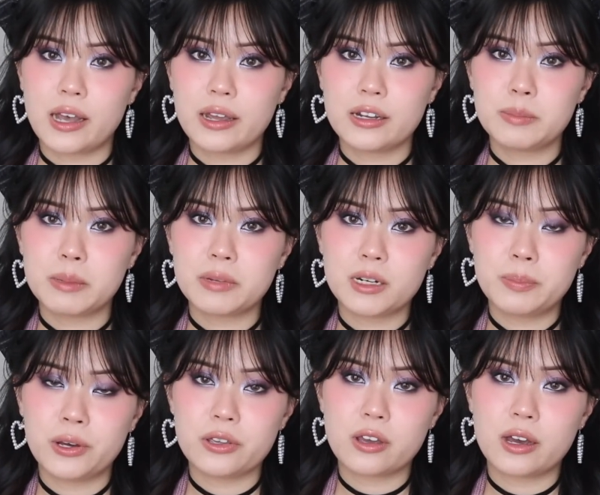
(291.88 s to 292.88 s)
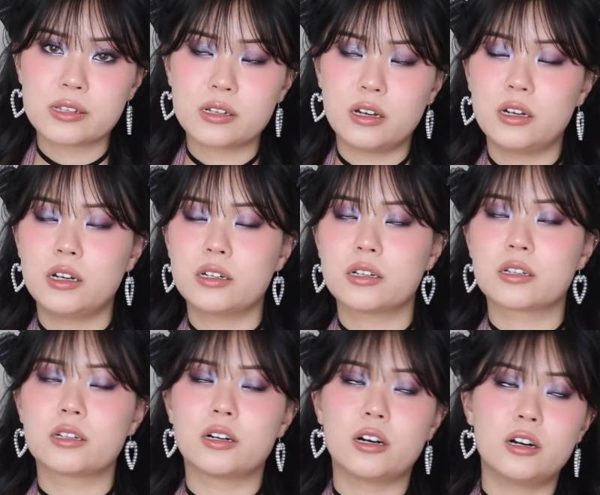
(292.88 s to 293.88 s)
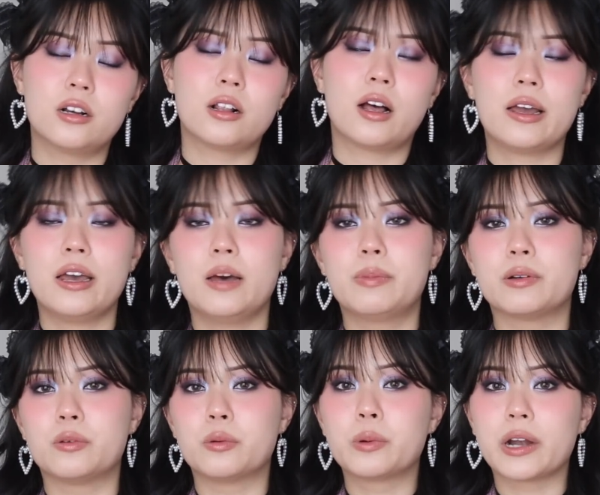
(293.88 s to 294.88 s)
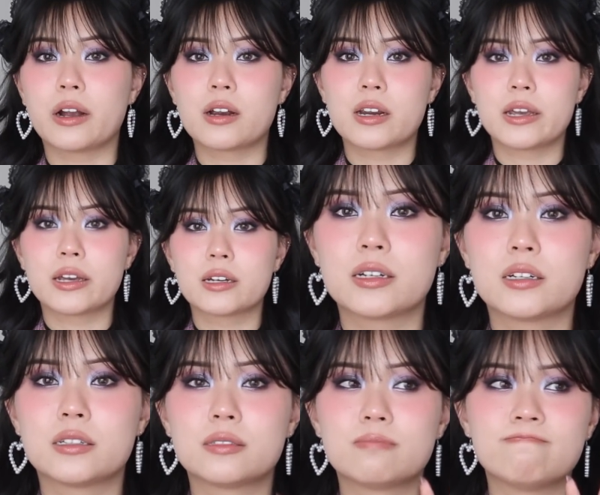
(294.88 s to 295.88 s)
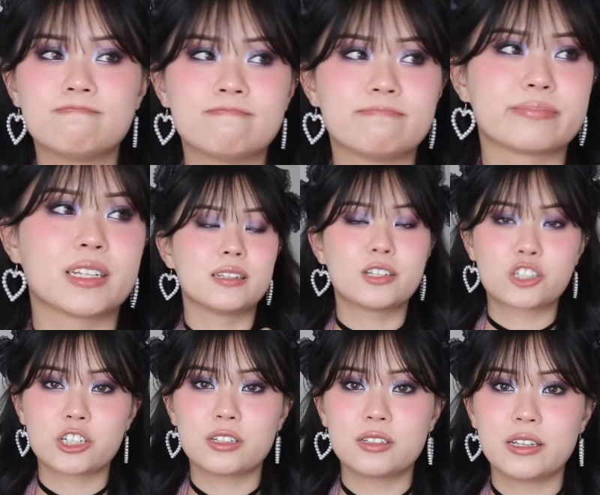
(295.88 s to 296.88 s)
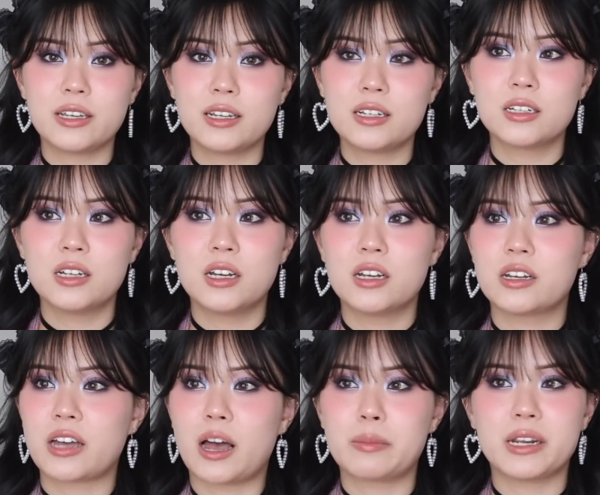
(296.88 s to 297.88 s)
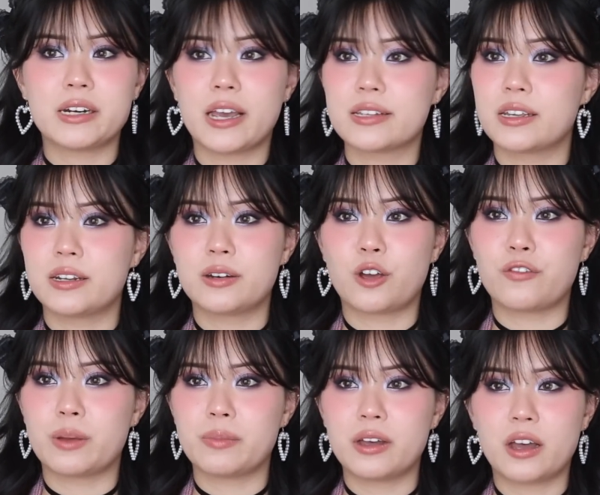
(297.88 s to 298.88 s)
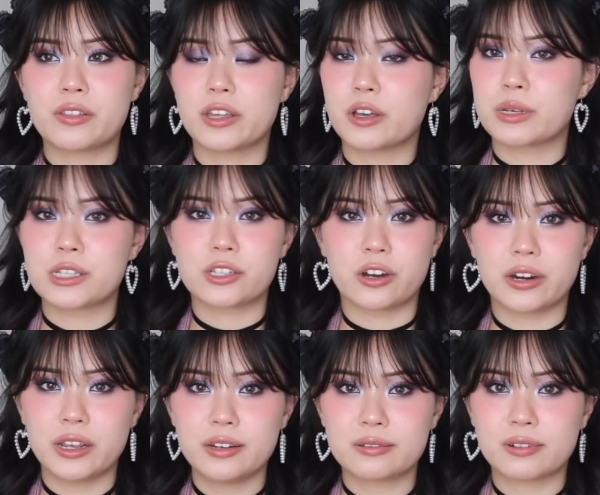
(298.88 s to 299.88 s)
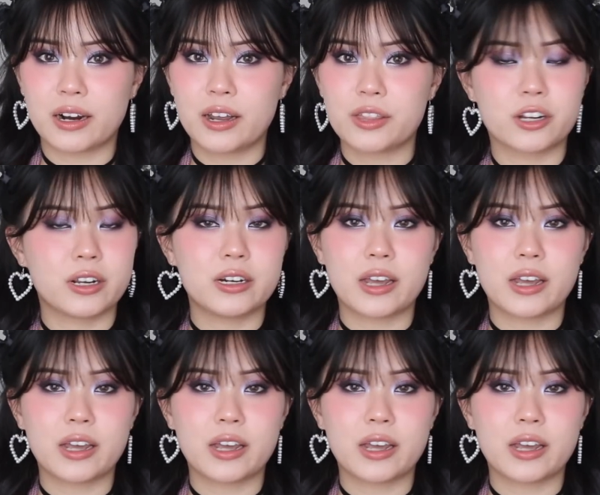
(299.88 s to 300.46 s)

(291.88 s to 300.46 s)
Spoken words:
item I'm gonna put you guys on, girl, I have been wearing literally how many days in November? I think it was 30, right? 30